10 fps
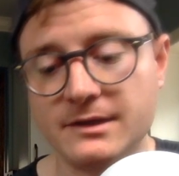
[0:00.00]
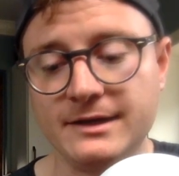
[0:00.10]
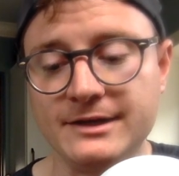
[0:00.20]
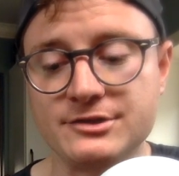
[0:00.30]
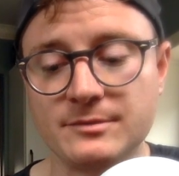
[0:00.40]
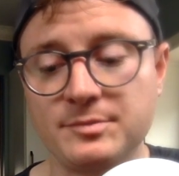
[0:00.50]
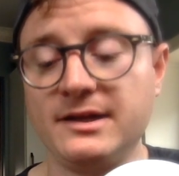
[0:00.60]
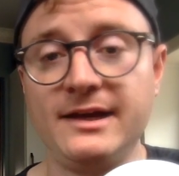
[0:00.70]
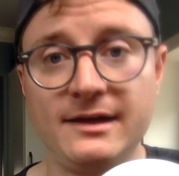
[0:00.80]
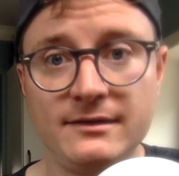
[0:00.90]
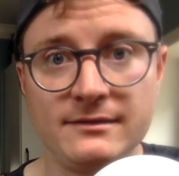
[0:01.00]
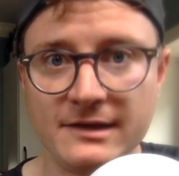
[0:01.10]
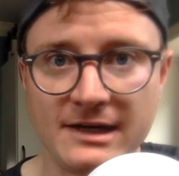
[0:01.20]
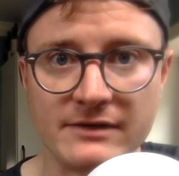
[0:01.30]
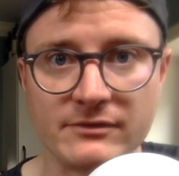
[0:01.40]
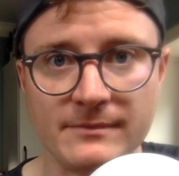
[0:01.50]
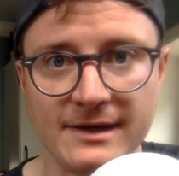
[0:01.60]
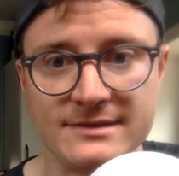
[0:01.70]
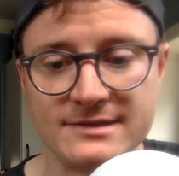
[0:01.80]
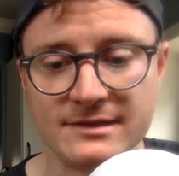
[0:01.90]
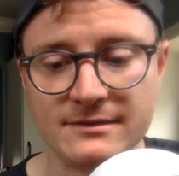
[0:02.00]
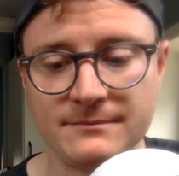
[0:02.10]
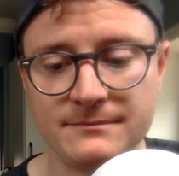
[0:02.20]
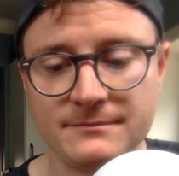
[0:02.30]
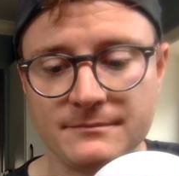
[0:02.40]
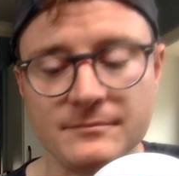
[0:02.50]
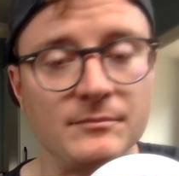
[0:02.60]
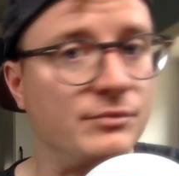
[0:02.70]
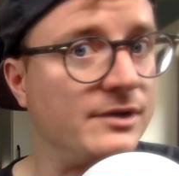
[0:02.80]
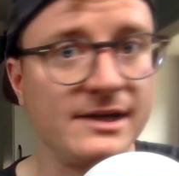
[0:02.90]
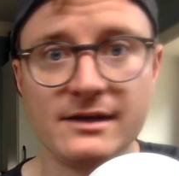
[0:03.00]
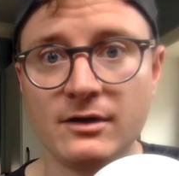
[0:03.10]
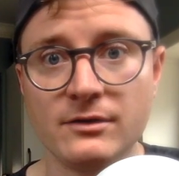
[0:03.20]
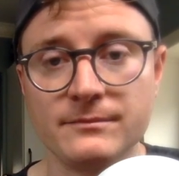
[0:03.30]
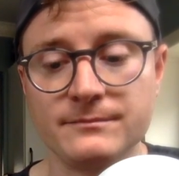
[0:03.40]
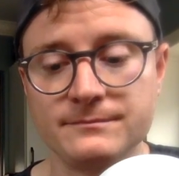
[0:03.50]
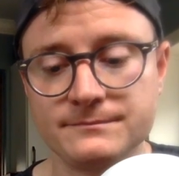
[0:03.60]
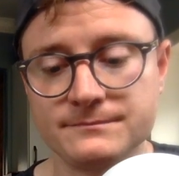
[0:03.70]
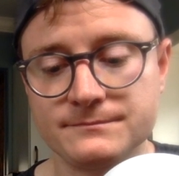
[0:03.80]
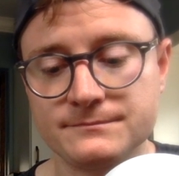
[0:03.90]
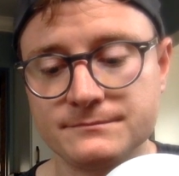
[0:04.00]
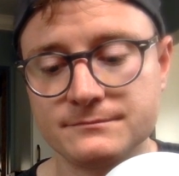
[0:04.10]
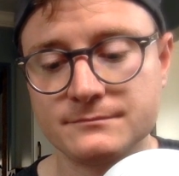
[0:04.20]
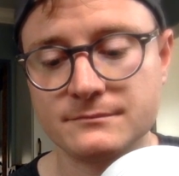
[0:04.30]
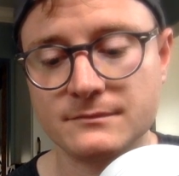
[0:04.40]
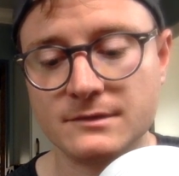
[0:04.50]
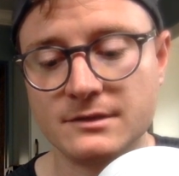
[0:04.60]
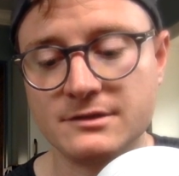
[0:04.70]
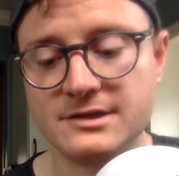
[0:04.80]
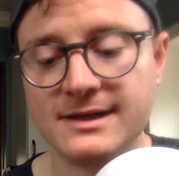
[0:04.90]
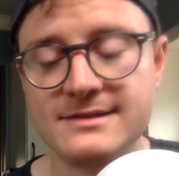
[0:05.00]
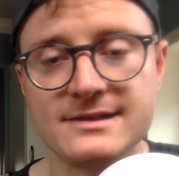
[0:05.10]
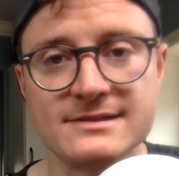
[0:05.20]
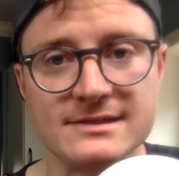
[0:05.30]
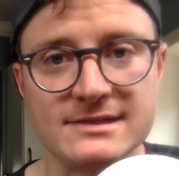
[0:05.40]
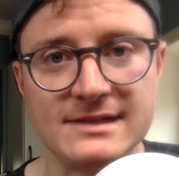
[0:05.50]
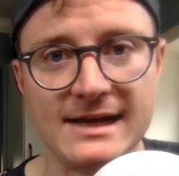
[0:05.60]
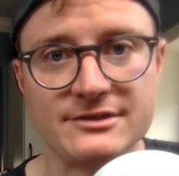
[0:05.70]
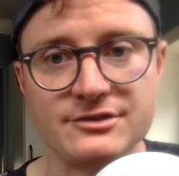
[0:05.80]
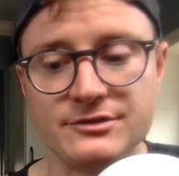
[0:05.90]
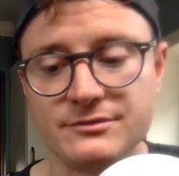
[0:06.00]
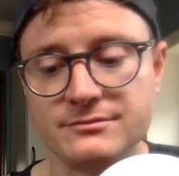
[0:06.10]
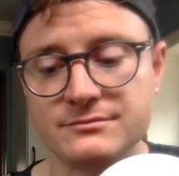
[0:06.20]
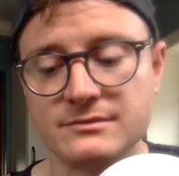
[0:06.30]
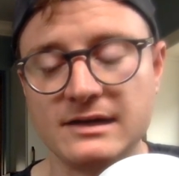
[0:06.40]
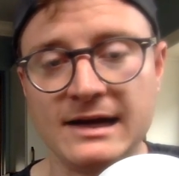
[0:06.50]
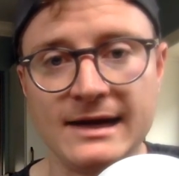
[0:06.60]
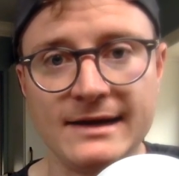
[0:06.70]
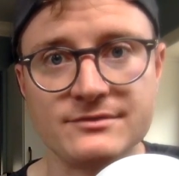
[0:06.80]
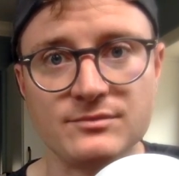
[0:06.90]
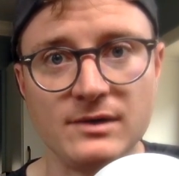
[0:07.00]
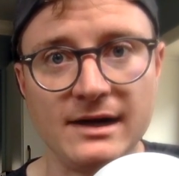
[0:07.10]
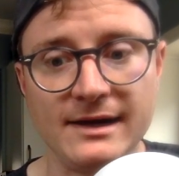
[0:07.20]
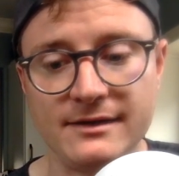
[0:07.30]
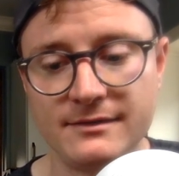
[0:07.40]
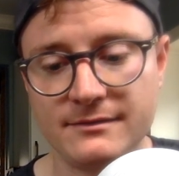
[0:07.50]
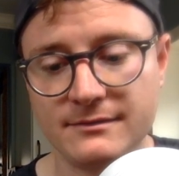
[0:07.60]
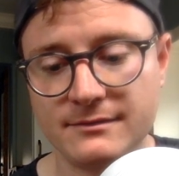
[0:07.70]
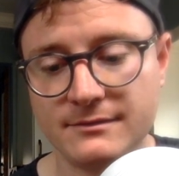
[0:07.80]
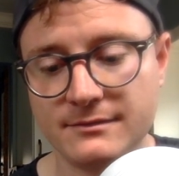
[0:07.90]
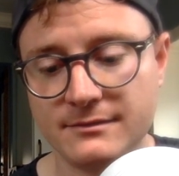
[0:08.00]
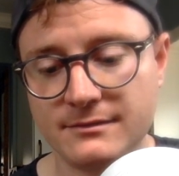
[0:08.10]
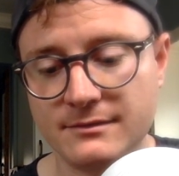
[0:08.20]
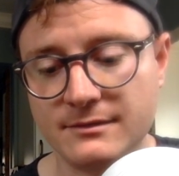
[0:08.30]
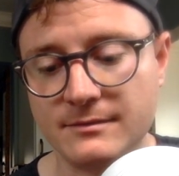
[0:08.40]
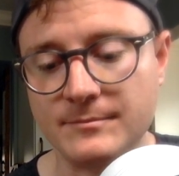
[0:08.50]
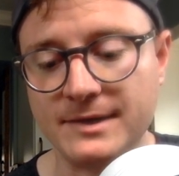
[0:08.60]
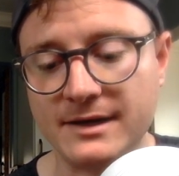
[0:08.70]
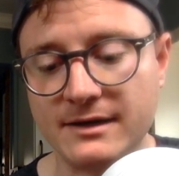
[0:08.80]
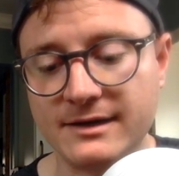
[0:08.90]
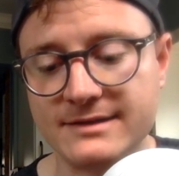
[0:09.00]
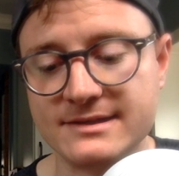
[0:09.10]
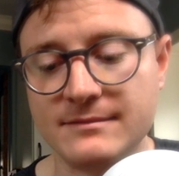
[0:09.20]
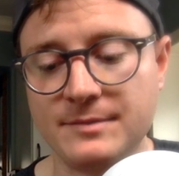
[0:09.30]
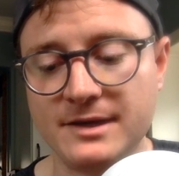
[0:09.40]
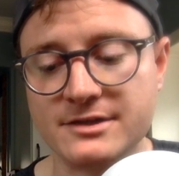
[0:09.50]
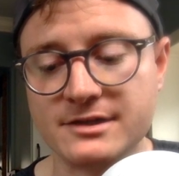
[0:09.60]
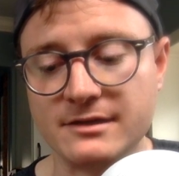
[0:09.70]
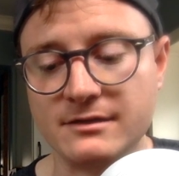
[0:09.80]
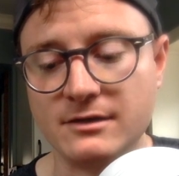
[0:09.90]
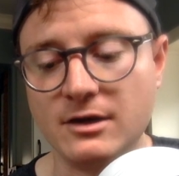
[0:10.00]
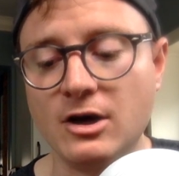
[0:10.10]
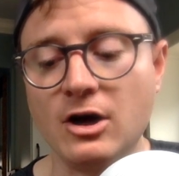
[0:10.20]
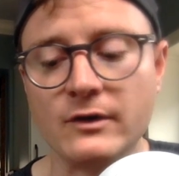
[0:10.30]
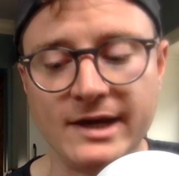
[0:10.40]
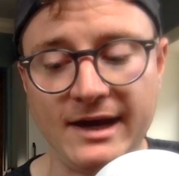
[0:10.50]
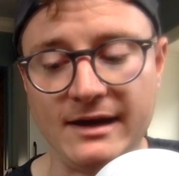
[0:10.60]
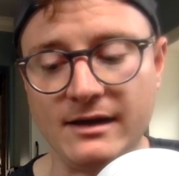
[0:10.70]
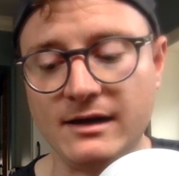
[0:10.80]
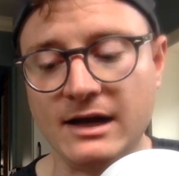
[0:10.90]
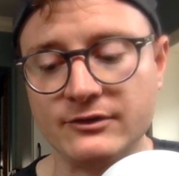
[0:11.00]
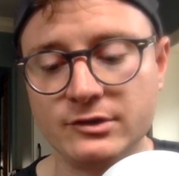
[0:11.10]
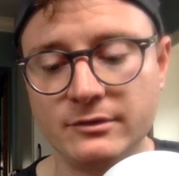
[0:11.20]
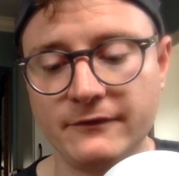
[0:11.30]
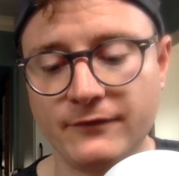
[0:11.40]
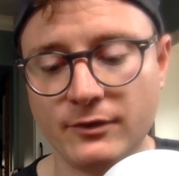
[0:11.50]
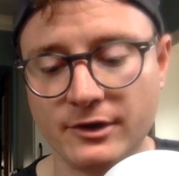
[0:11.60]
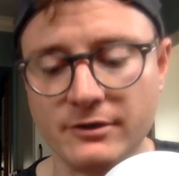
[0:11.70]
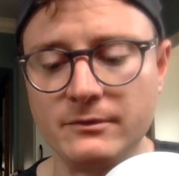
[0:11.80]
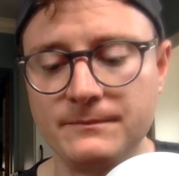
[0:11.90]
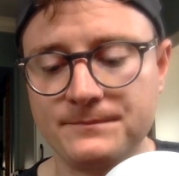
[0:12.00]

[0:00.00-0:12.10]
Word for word: It's your plan, Aaron reminds him. Bring it home. Chase is a statue, eyes wide. Bear gets impatient. Okay, I'll do it for you.